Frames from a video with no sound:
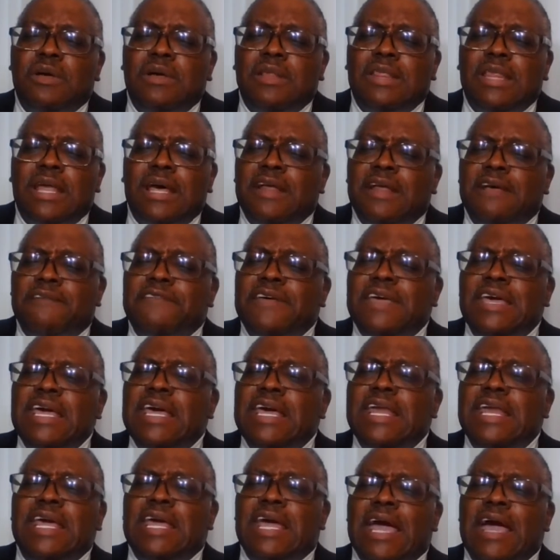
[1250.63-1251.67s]
that if
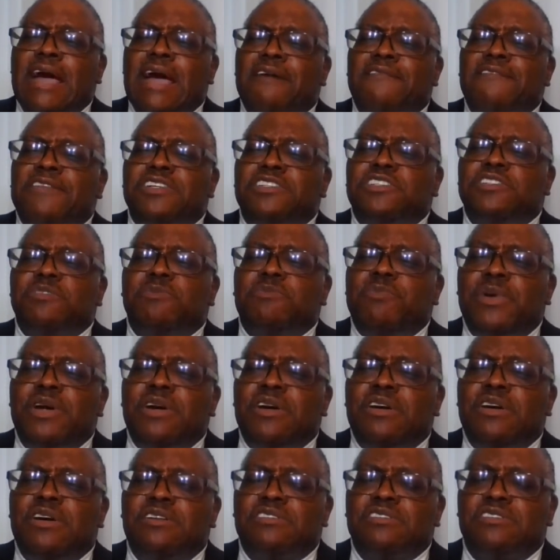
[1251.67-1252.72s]
any have
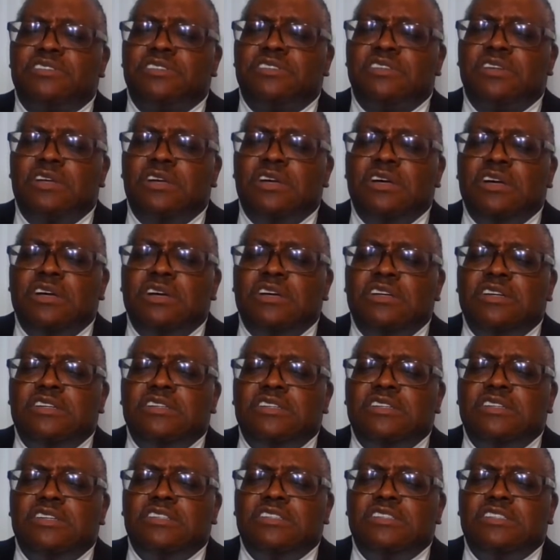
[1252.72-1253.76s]
experienced
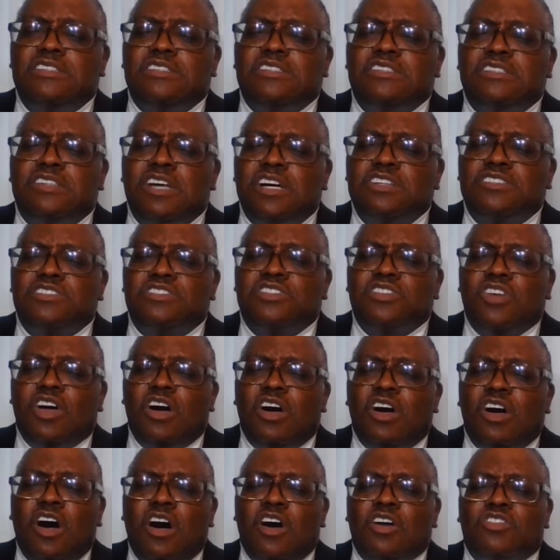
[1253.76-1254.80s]
such
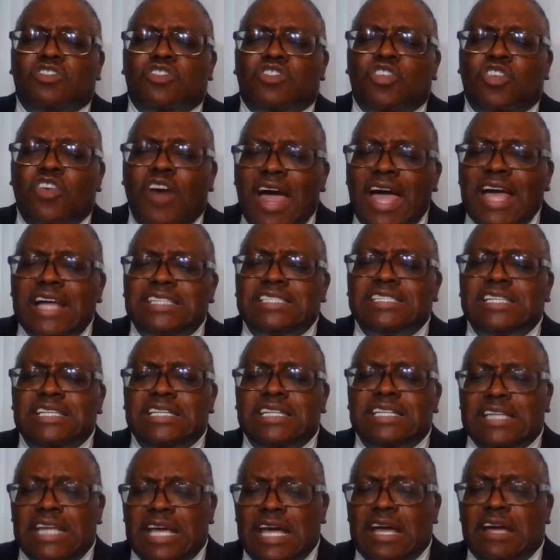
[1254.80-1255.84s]
a tragic
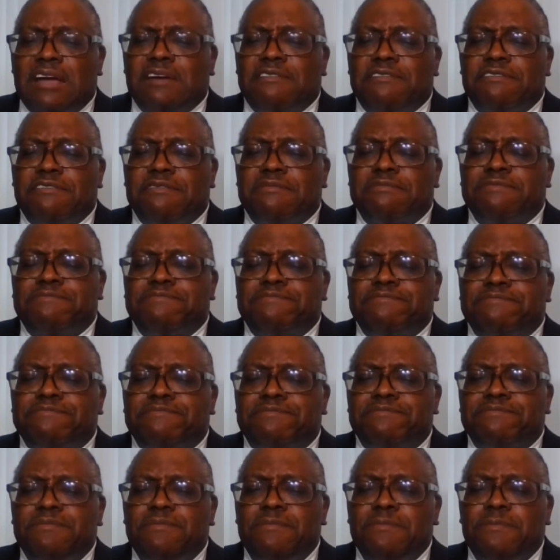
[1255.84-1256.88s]
death
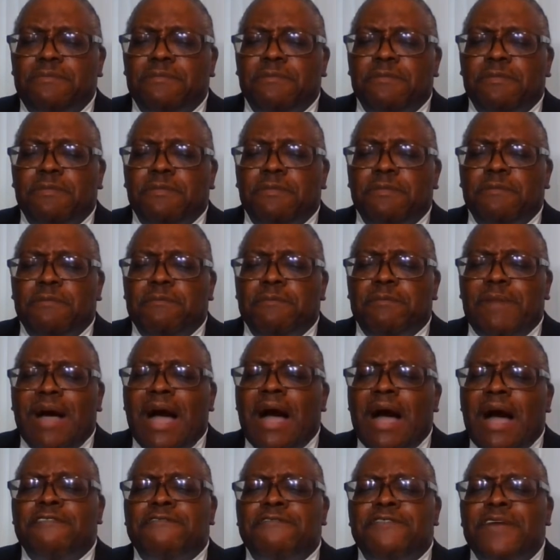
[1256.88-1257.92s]

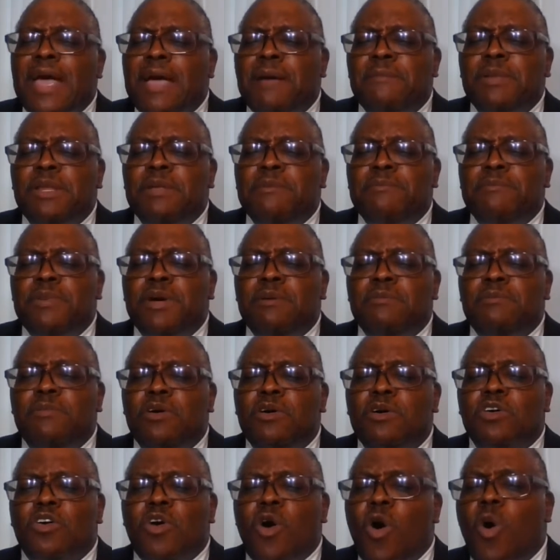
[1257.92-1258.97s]
by a family member,
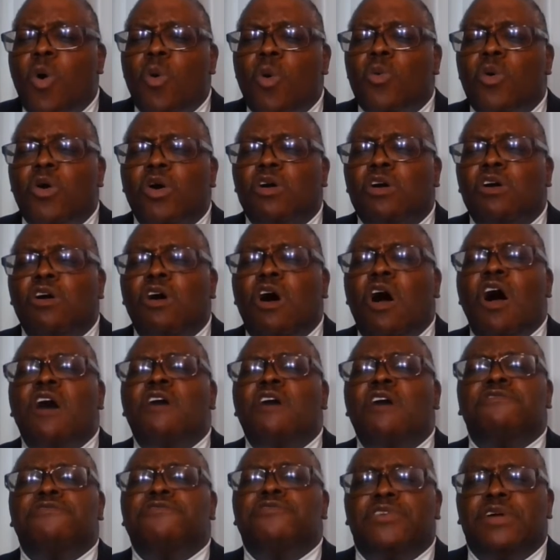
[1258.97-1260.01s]
co worker,
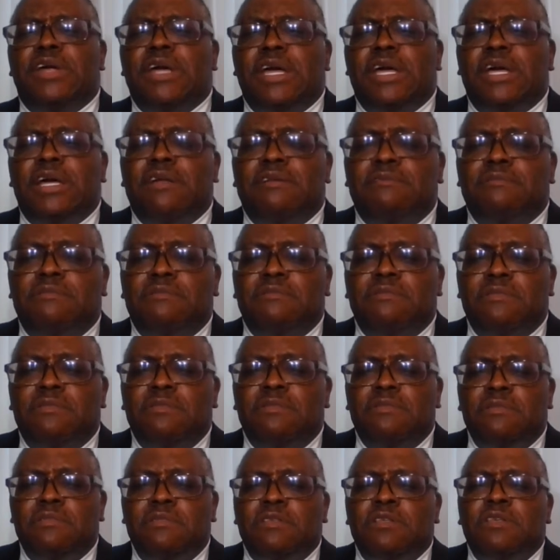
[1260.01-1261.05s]
or friend,
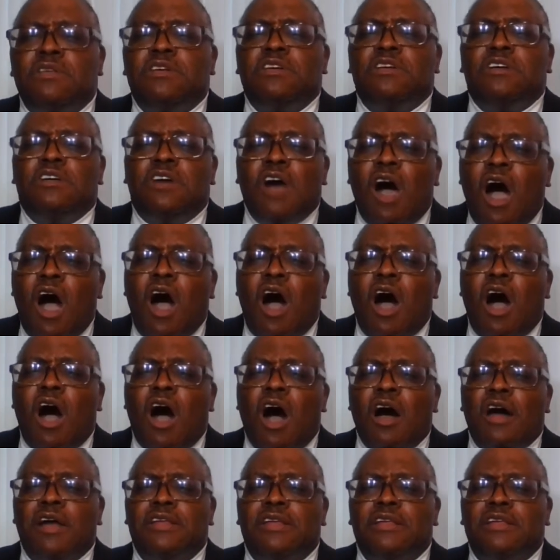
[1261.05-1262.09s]

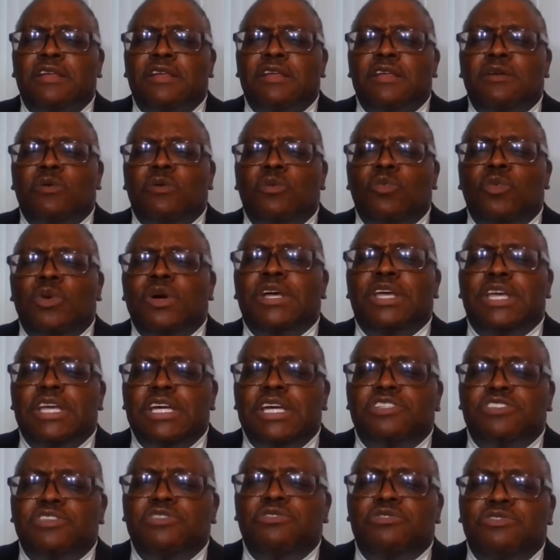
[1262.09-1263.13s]
God will
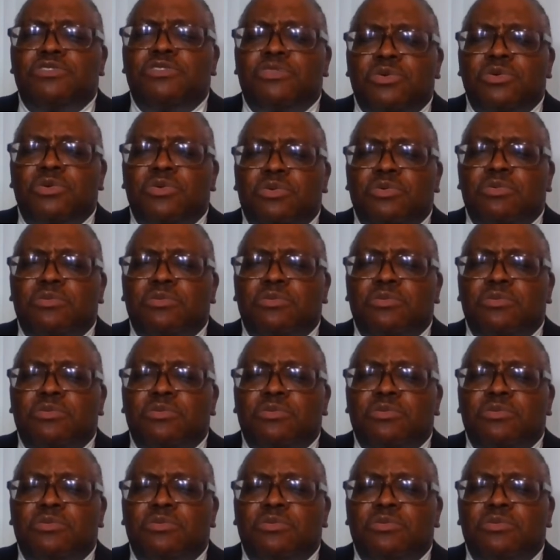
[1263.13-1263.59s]
get you through.